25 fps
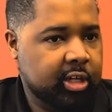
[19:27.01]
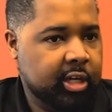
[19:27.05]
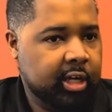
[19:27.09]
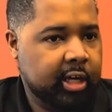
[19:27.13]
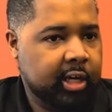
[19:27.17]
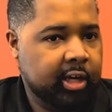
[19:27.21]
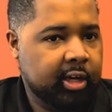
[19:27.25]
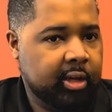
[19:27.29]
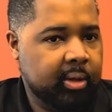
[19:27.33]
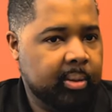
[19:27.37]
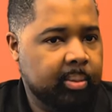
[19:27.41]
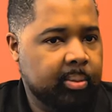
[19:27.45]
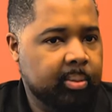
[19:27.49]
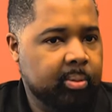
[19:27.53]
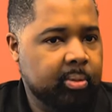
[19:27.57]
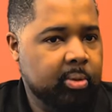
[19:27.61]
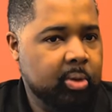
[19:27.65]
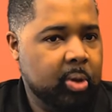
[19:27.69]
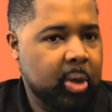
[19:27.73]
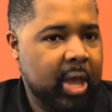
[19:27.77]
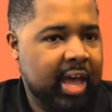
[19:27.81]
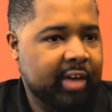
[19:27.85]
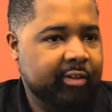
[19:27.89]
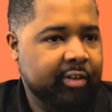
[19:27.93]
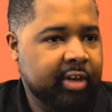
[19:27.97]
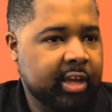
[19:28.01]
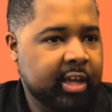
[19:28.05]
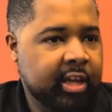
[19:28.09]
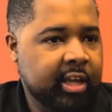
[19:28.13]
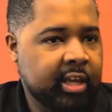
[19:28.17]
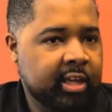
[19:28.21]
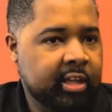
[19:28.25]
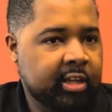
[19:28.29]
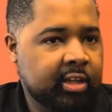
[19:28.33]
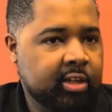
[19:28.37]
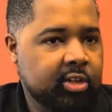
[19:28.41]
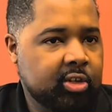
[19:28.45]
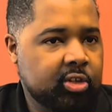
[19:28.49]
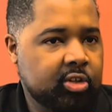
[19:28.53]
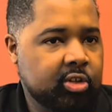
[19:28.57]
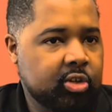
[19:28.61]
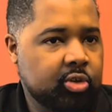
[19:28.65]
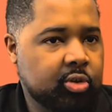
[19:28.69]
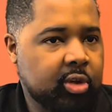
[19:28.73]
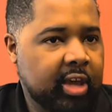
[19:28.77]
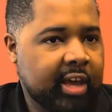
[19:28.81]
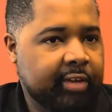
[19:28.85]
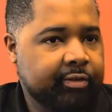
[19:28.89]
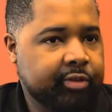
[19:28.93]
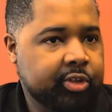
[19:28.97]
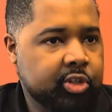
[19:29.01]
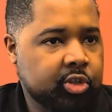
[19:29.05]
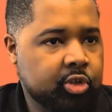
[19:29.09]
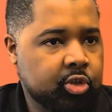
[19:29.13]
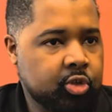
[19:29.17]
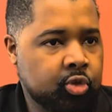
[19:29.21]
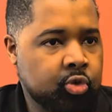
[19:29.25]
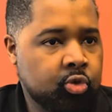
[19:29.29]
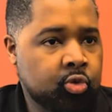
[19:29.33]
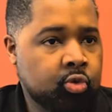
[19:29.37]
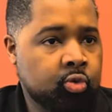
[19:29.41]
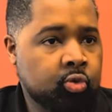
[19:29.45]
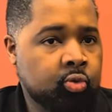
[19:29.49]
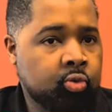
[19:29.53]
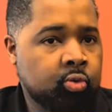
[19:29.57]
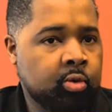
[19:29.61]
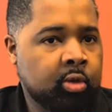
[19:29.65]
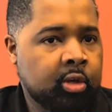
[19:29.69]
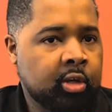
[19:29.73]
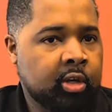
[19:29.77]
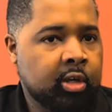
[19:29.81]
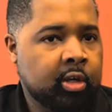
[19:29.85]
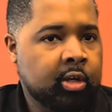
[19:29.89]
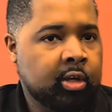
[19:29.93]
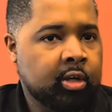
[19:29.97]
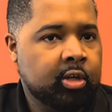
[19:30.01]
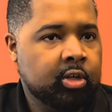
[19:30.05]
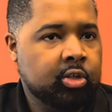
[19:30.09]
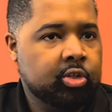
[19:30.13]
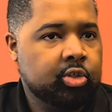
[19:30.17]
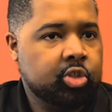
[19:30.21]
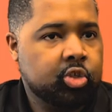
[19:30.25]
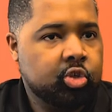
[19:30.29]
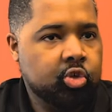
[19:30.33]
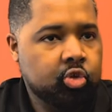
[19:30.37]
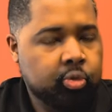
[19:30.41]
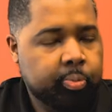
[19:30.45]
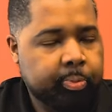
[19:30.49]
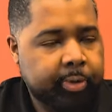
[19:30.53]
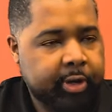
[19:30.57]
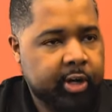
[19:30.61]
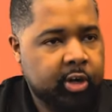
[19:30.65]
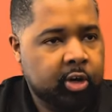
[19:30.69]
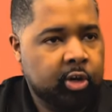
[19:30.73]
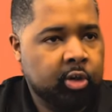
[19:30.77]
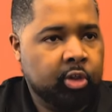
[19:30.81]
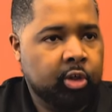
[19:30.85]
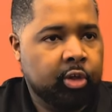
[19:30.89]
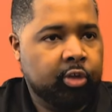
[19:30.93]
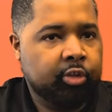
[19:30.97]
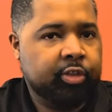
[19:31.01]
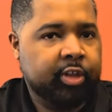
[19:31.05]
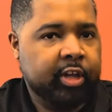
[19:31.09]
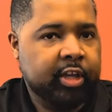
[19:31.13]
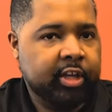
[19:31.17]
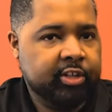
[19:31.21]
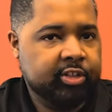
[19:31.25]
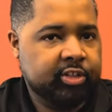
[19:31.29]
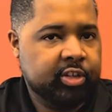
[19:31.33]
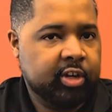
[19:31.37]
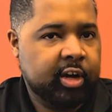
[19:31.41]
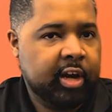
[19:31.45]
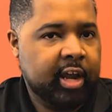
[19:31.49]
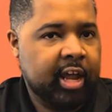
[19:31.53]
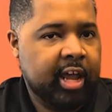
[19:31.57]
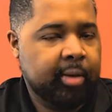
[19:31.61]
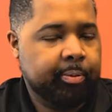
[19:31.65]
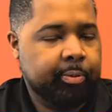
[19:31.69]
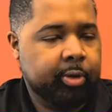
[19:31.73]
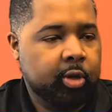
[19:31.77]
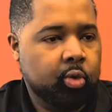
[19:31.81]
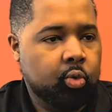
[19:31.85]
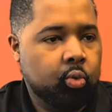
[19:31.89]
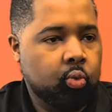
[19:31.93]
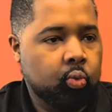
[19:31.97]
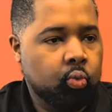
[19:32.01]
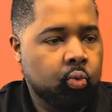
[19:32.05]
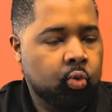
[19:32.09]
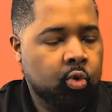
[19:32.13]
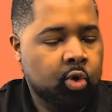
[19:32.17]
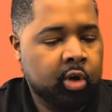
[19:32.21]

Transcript: Um, you have a you have two two parallel things that are happening.